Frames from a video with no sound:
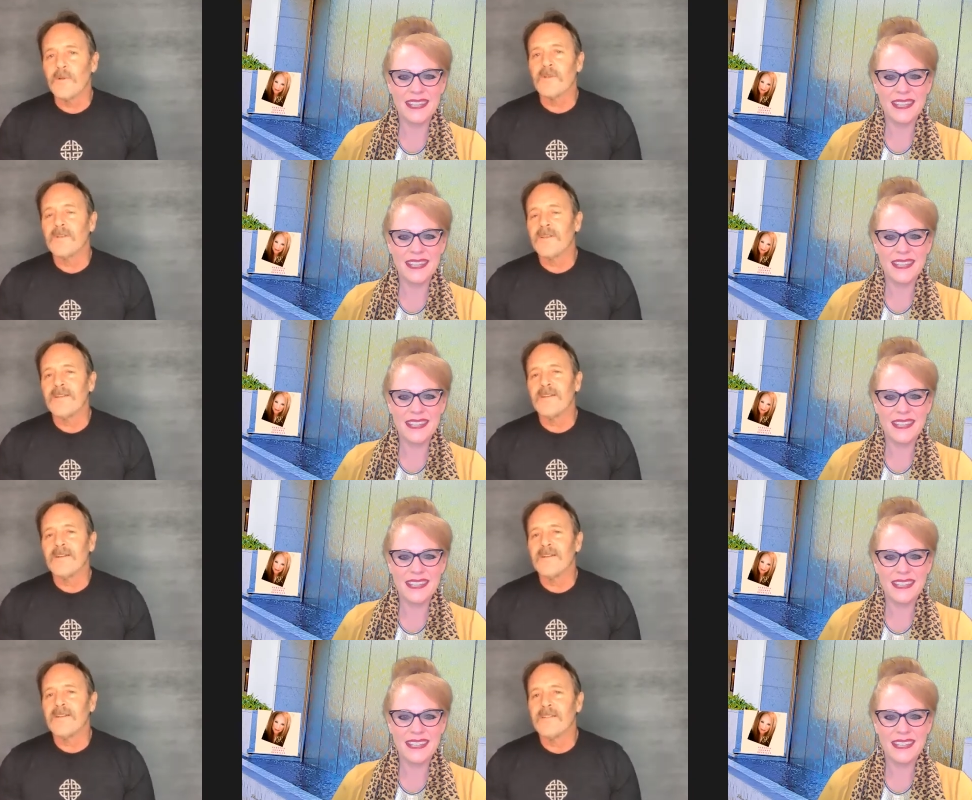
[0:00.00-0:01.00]
Speaker 1: and and
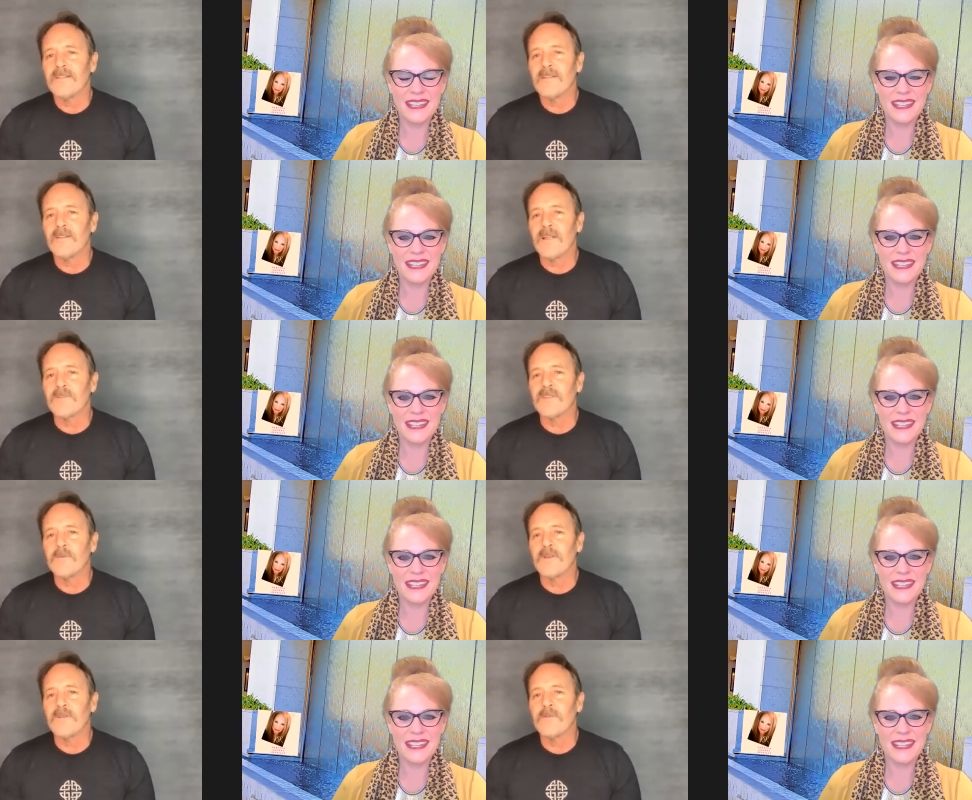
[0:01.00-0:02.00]
uh, you know let them see
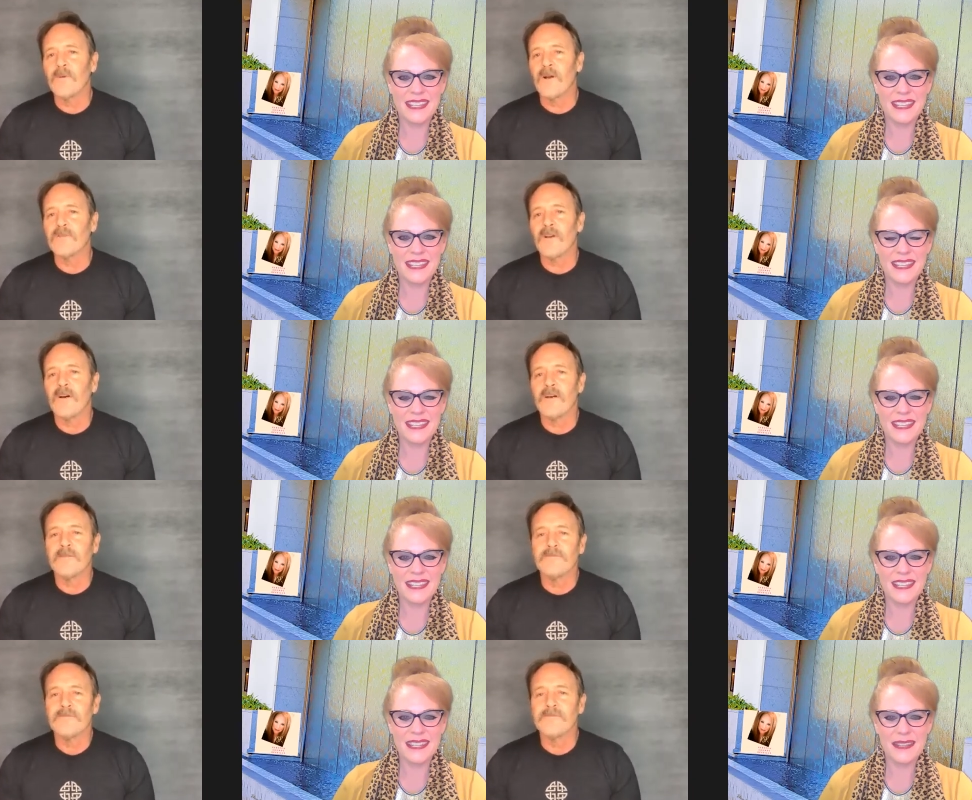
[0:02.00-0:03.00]
what what goes on.
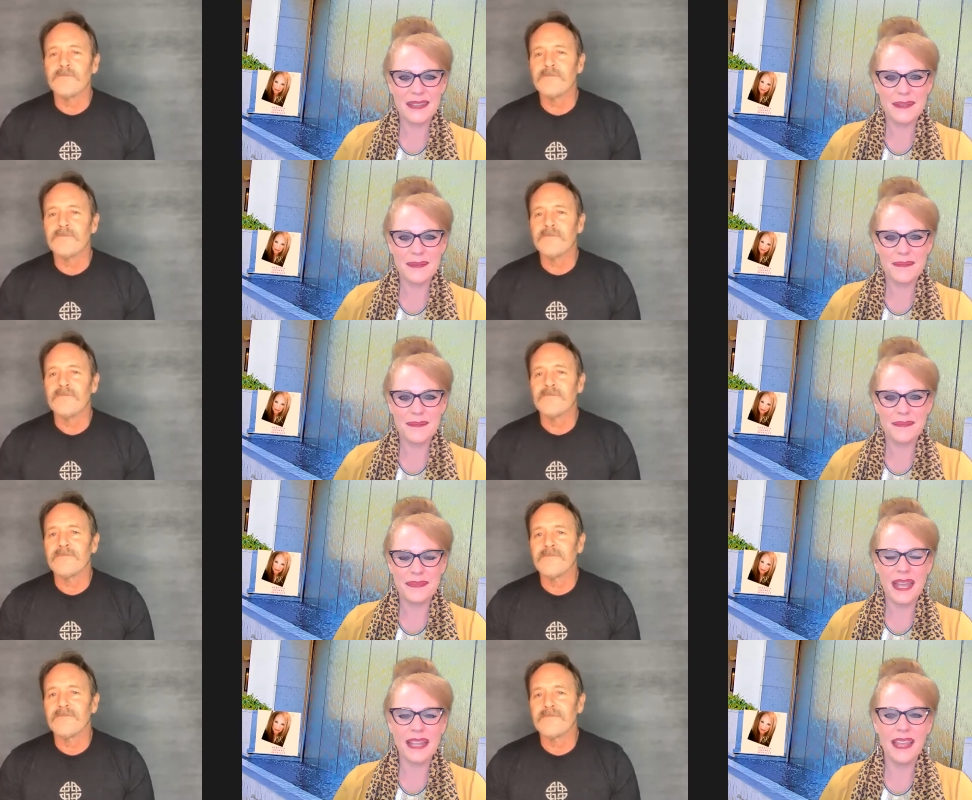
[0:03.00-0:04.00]

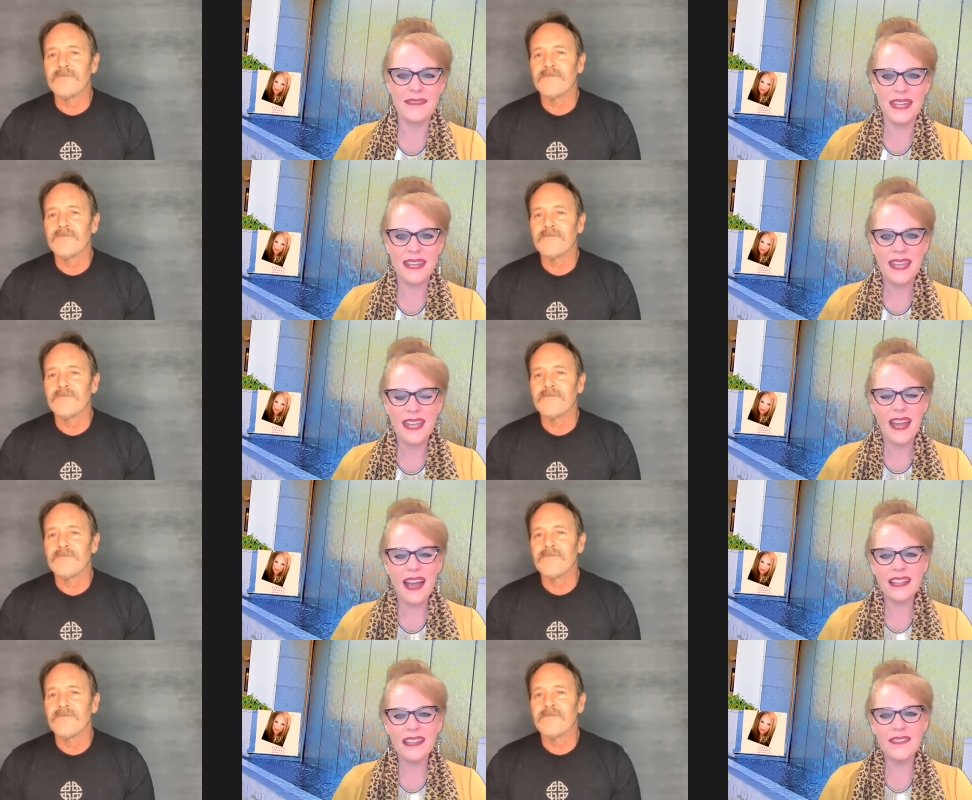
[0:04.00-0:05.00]
Speaker 2: I love it.
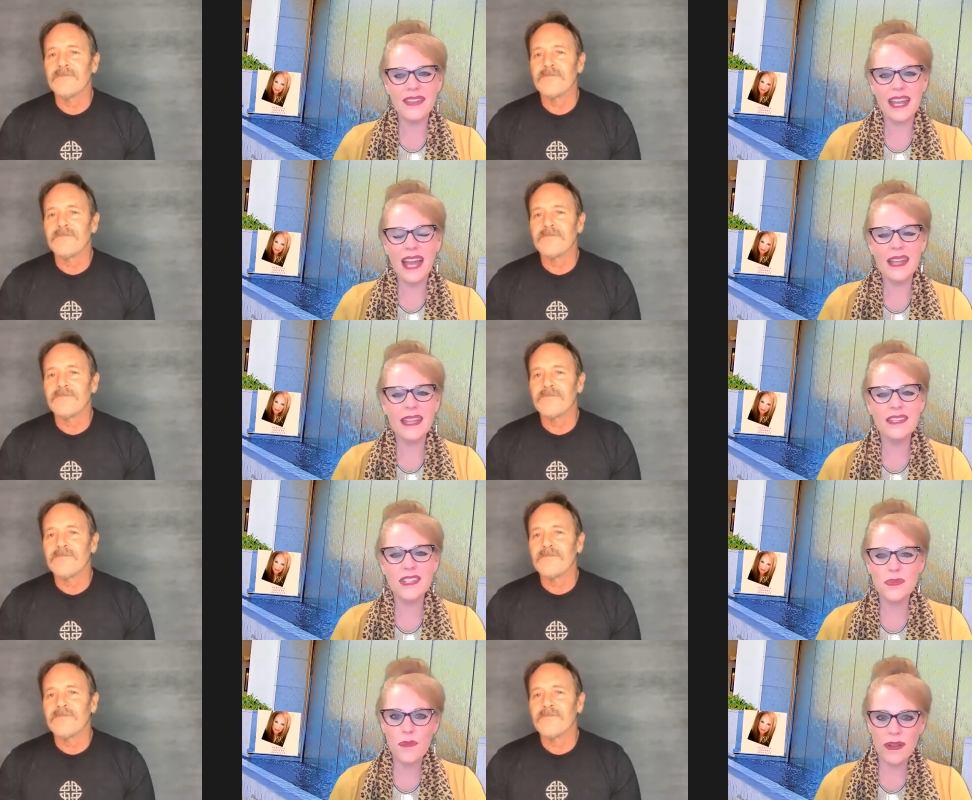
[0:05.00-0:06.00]
I love it. I
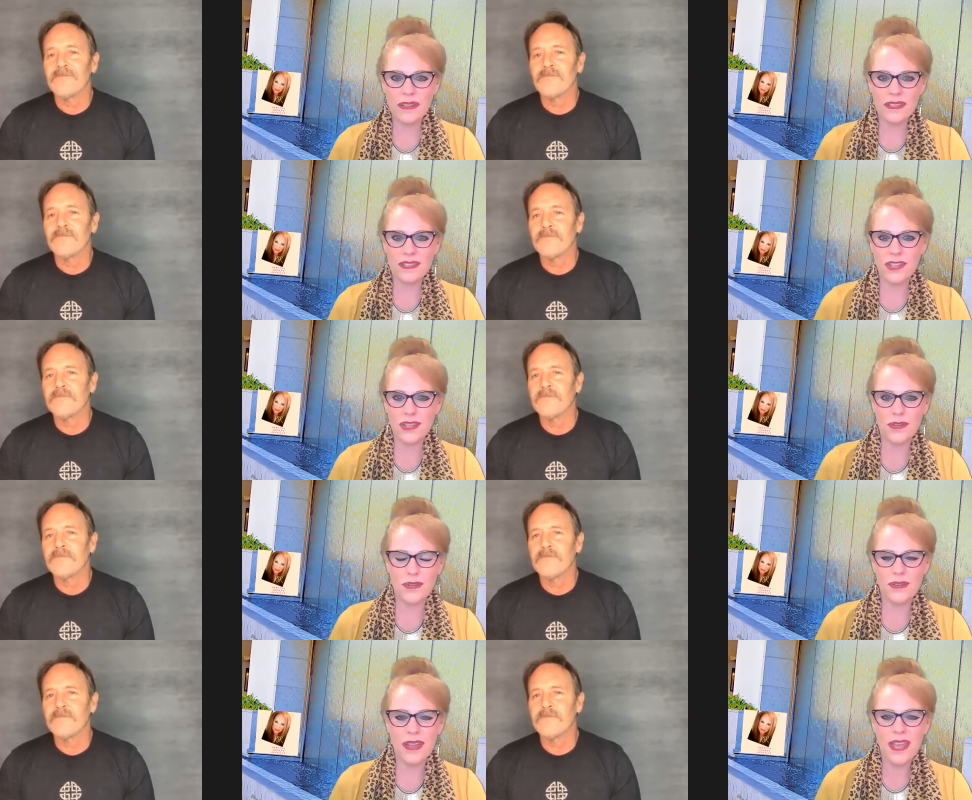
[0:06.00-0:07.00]
just want
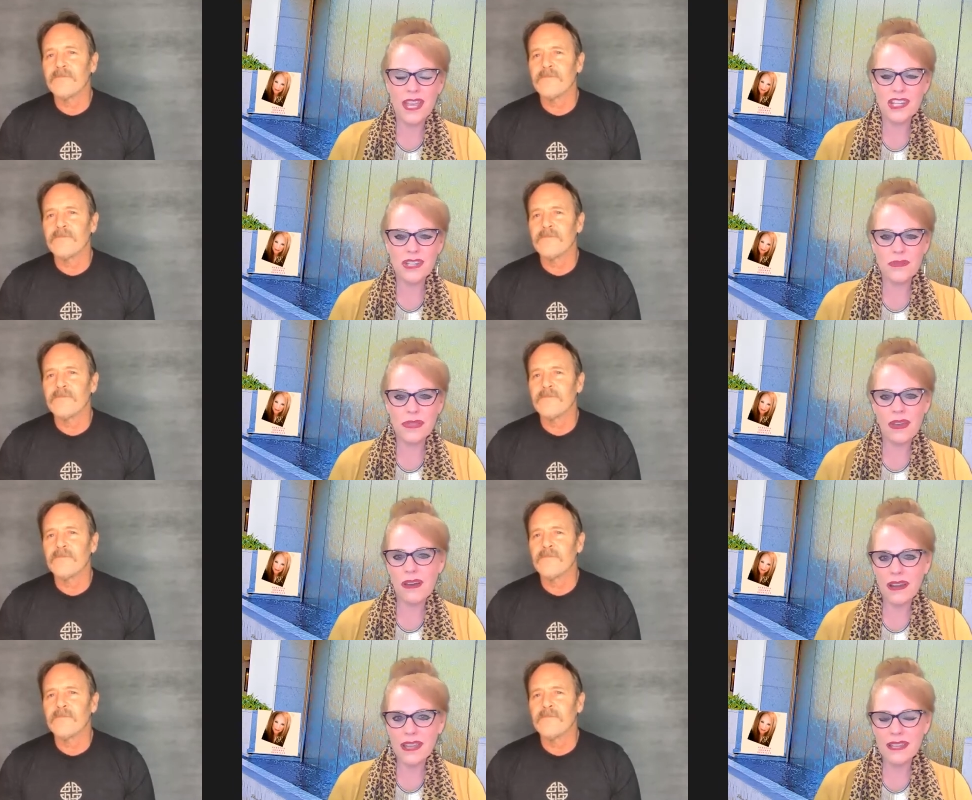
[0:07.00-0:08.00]
to share with
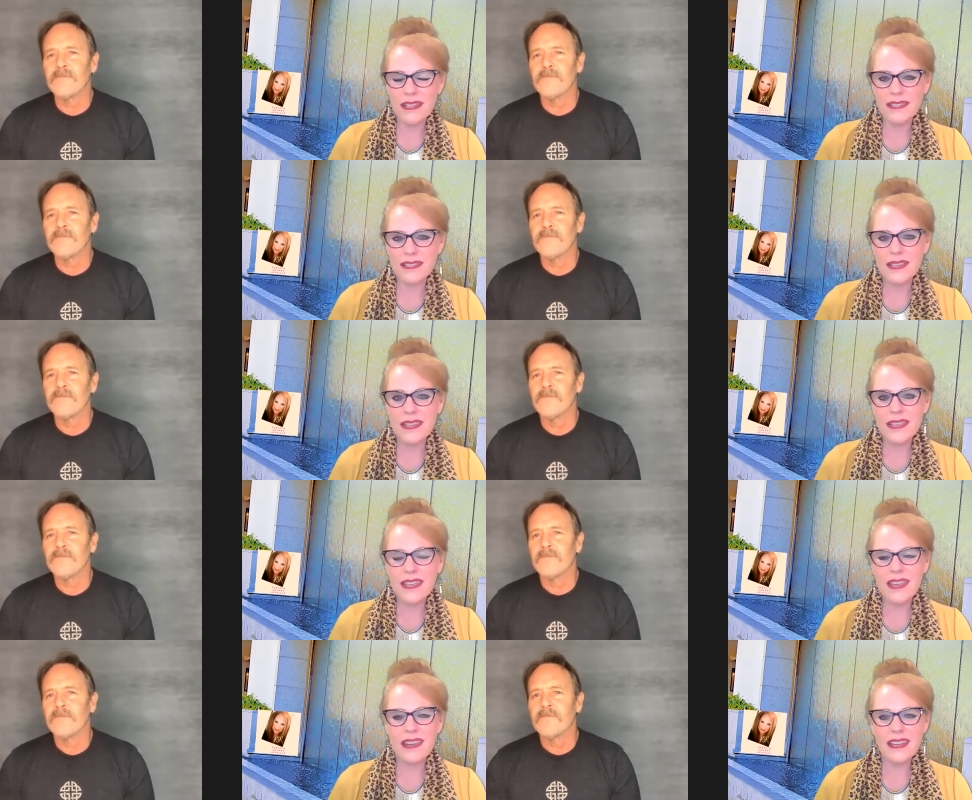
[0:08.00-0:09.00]
the audience
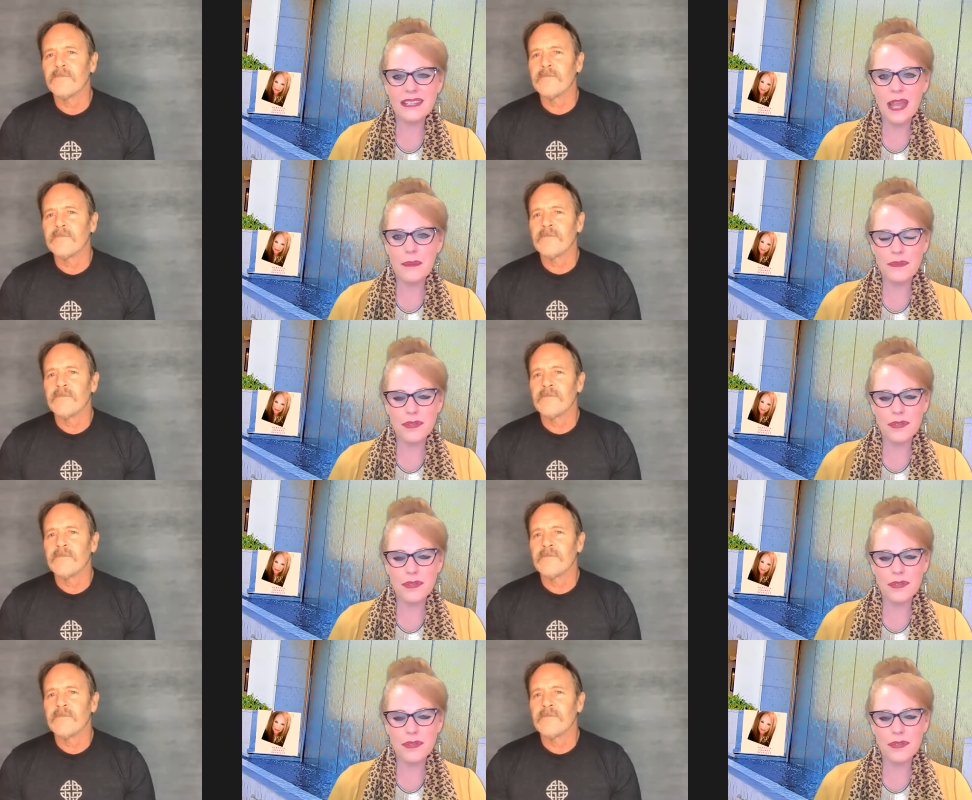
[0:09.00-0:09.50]
any type of